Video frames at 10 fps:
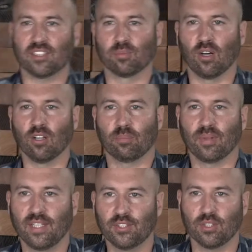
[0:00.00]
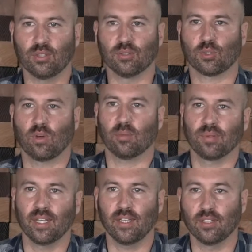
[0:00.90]
smaller plates. You can do a square
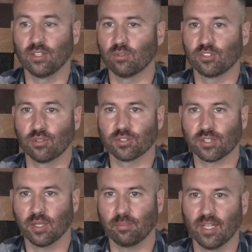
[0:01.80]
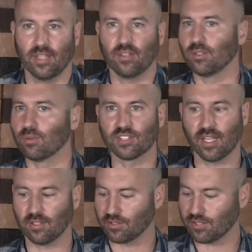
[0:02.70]
plate, you can do a shooter's cut plate, you can do a
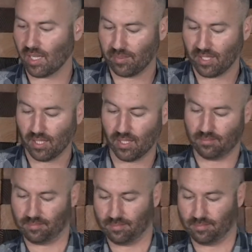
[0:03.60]
standard sappy cut.